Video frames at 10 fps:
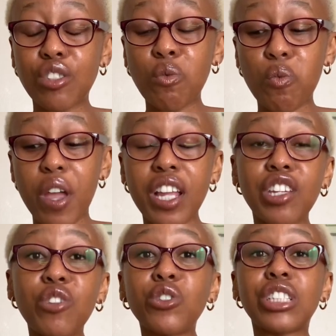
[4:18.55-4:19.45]
when
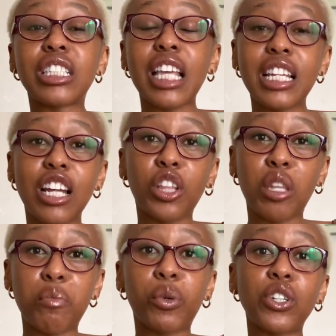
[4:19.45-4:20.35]
you'll send out the
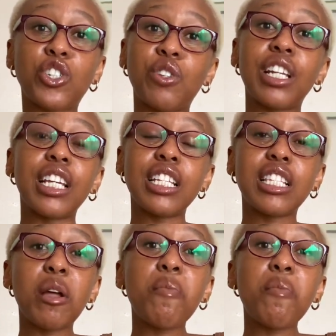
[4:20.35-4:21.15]
press release.